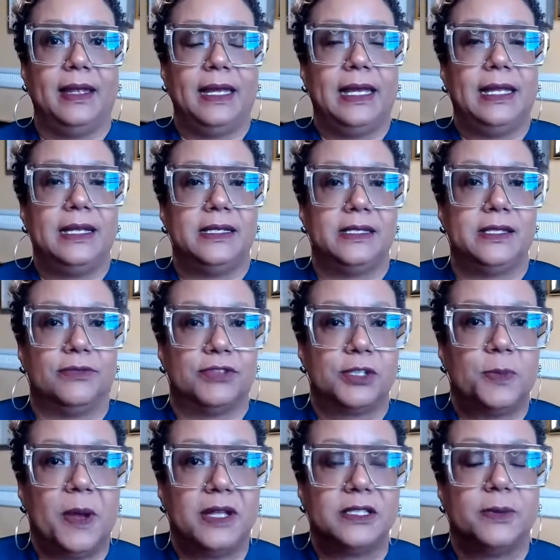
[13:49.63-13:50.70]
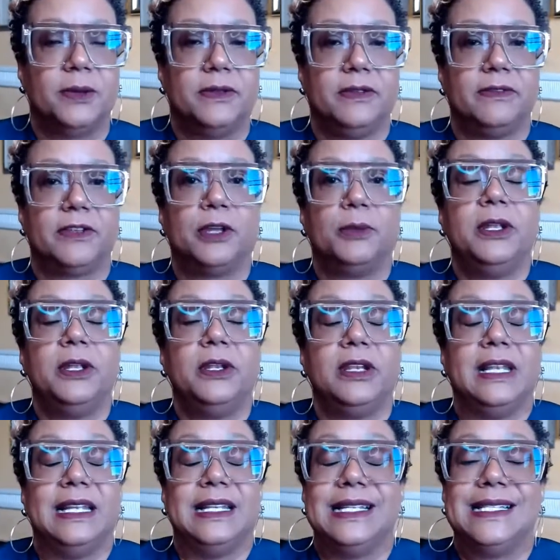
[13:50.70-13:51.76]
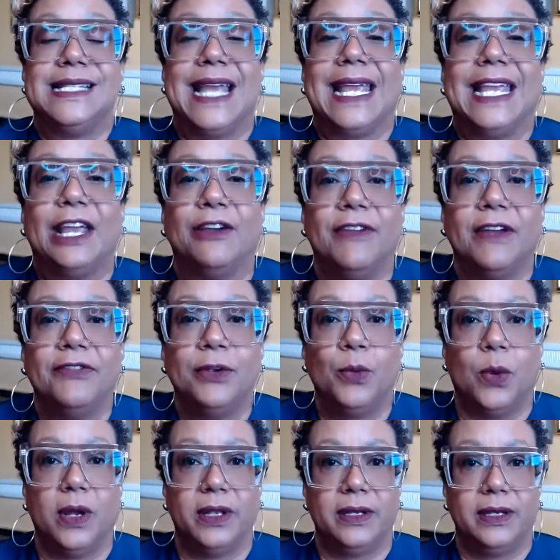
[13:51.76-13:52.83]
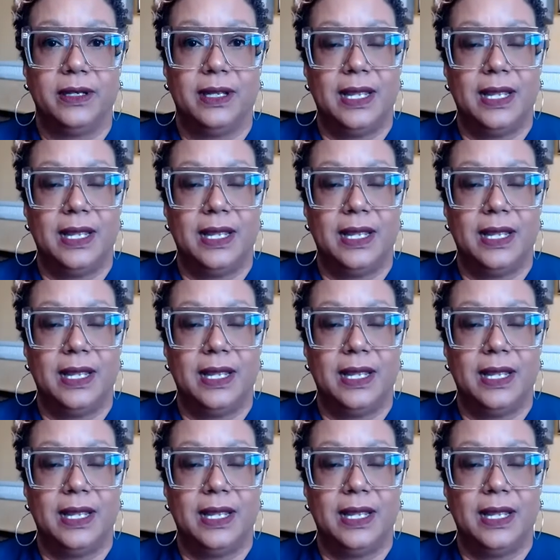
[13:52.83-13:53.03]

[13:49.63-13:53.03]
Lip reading: it is the responsibility of the community to take care of everyone